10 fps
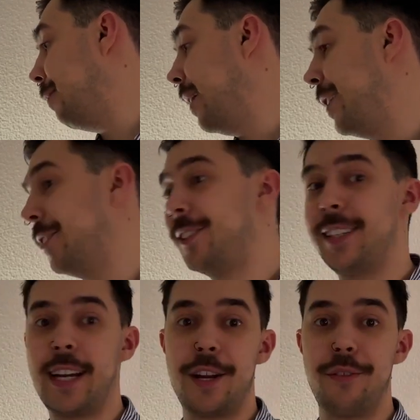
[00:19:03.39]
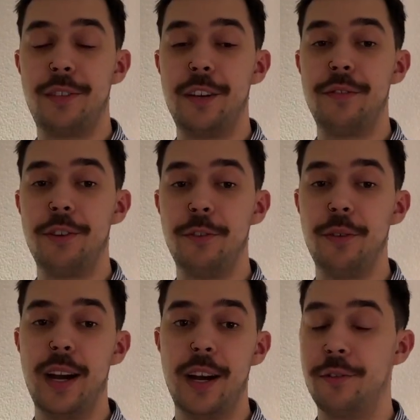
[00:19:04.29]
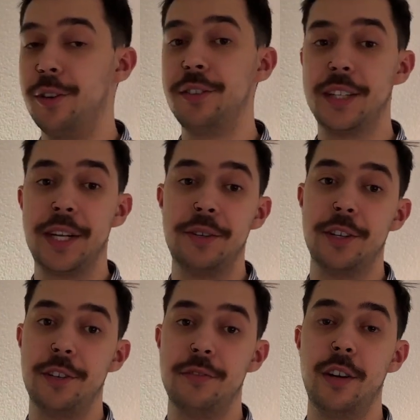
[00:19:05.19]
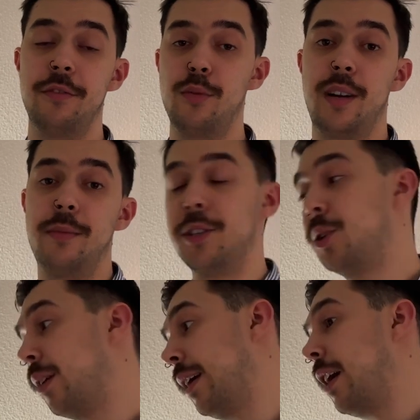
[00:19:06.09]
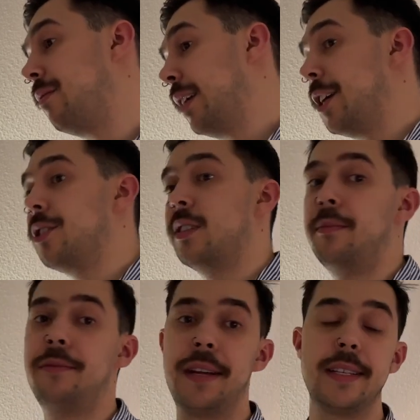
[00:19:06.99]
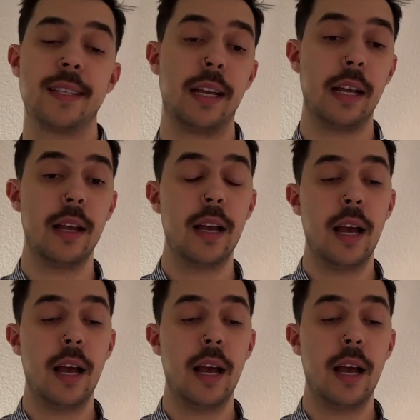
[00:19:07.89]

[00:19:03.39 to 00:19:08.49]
And just to kind of give you a rundown of what I'm doing, kind of the issues I'm facing,